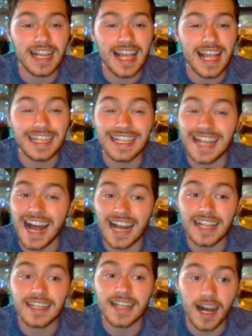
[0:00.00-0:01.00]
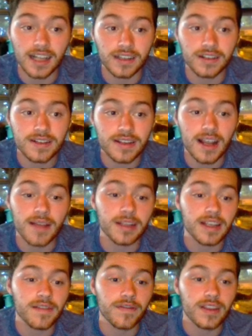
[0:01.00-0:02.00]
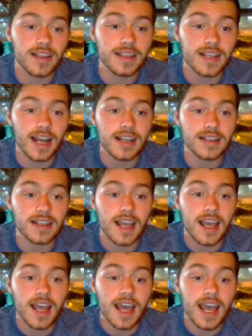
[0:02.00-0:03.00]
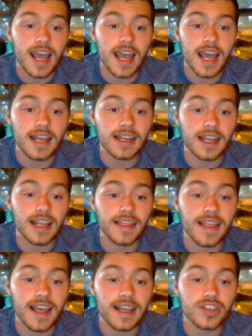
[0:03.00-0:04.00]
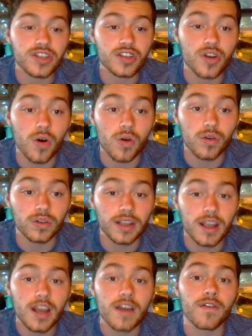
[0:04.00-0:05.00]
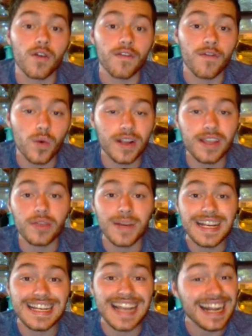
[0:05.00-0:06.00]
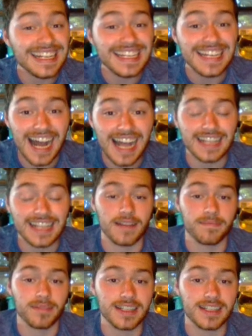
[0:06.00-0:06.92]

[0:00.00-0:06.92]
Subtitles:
$9, I believe, for these guys, and they sold for $43.99 plus